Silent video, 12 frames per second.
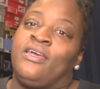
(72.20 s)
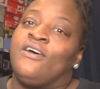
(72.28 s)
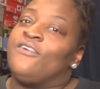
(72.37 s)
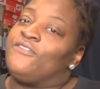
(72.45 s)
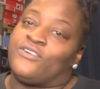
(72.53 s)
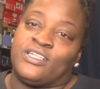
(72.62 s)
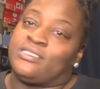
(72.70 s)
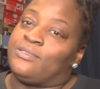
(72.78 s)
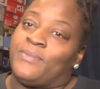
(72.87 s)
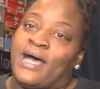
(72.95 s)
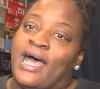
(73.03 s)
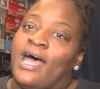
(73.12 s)
for us to
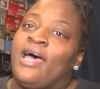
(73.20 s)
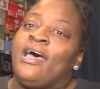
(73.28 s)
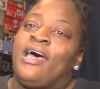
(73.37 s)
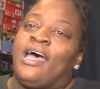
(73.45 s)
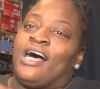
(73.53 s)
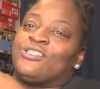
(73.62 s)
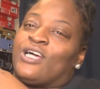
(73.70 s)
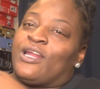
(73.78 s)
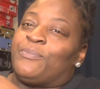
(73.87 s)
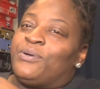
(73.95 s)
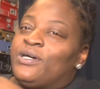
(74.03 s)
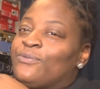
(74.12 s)
buy. I'll try to
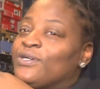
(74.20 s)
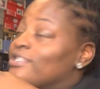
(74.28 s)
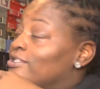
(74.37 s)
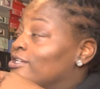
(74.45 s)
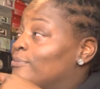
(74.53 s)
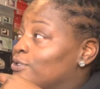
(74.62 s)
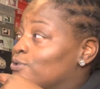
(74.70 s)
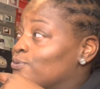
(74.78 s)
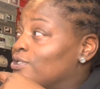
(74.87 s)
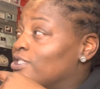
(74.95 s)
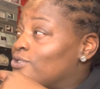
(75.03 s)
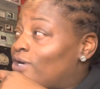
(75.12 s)
put what the numbers
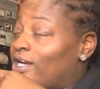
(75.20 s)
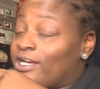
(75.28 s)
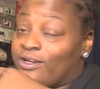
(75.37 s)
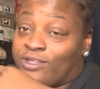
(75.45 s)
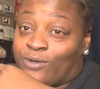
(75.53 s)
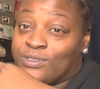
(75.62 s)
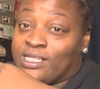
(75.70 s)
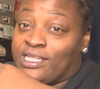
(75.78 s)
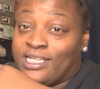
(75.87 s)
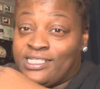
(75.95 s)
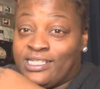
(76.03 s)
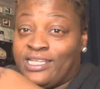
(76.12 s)
was right here that was
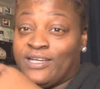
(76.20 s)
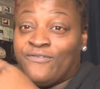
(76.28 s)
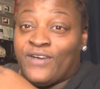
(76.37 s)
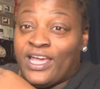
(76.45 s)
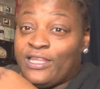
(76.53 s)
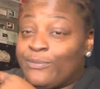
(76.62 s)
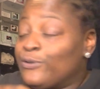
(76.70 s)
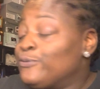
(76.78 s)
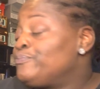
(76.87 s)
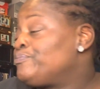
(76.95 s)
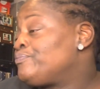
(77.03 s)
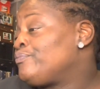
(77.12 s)
allegedly
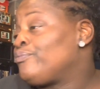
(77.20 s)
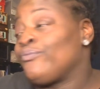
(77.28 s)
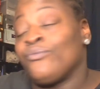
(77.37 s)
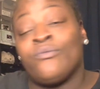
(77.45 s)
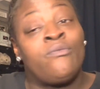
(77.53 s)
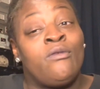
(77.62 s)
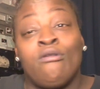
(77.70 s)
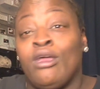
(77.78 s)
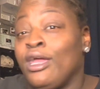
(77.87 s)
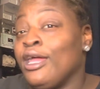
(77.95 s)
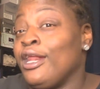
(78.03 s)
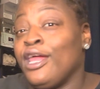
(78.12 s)
available.
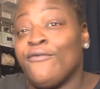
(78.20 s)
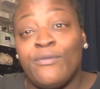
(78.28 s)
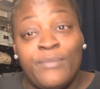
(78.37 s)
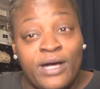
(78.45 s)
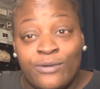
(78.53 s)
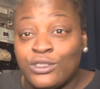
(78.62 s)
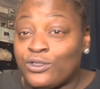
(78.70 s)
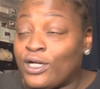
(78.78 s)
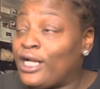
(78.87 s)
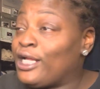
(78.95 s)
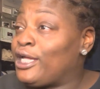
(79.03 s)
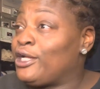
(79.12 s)
And everybody was
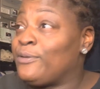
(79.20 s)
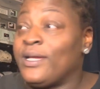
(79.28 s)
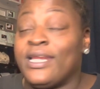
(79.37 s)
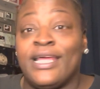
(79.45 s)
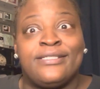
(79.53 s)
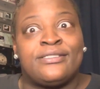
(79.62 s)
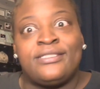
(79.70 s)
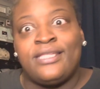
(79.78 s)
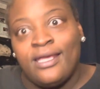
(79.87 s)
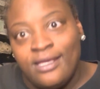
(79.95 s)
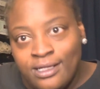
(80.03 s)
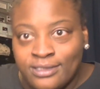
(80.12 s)
trying to get them, and they
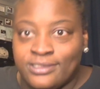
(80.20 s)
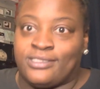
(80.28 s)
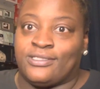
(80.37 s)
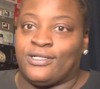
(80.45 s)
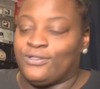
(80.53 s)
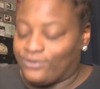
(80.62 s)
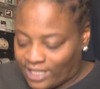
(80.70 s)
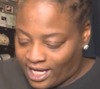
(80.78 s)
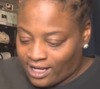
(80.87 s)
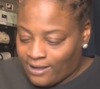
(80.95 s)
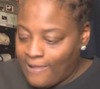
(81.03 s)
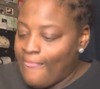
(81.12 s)
still sold
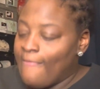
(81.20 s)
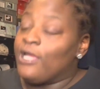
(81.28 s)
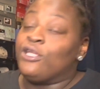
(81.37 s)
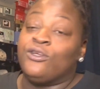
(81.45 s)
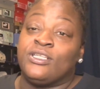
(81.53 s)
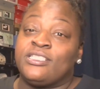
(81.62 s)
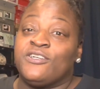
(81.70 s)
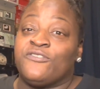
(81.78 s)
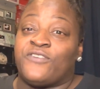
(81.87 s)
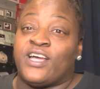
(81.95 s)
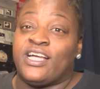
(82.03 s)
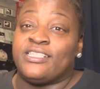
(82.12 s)
out. You can still
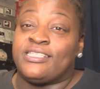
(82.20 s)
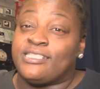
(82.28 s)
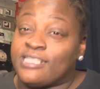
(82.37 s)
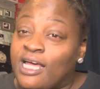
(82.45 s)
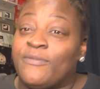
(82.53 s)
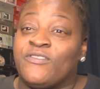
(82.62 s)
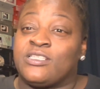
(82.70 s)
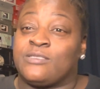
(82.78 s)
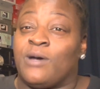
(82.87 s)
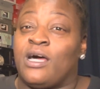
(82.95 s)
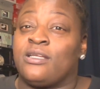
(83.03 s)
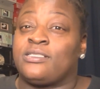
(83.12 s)
find some of the
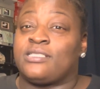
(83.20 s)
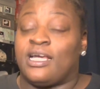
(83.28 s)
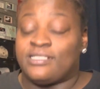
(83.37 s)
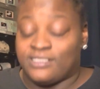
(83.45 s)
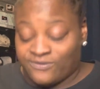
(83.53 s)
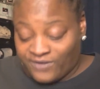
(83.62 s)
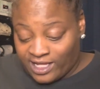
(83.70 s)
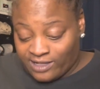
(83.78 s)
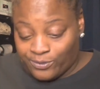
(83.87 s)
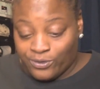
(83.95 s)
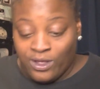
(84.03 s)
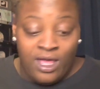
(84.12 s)
smaller sizes
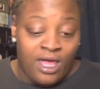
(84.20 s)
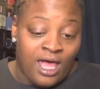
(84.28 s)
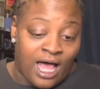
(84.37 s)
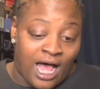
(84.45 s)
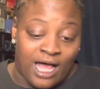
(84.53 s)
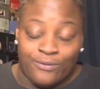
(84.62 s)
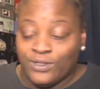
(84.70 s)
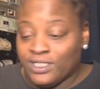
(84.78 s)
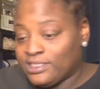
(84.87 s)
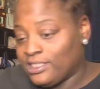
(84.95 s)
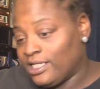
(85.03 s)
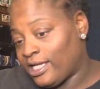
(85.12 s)
available. I
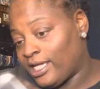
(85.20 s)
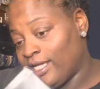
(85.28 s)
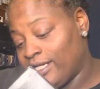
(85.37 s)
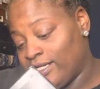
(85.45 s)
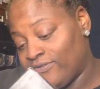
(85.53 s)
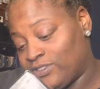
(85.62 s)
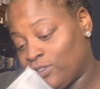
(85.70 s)
was lucky enough to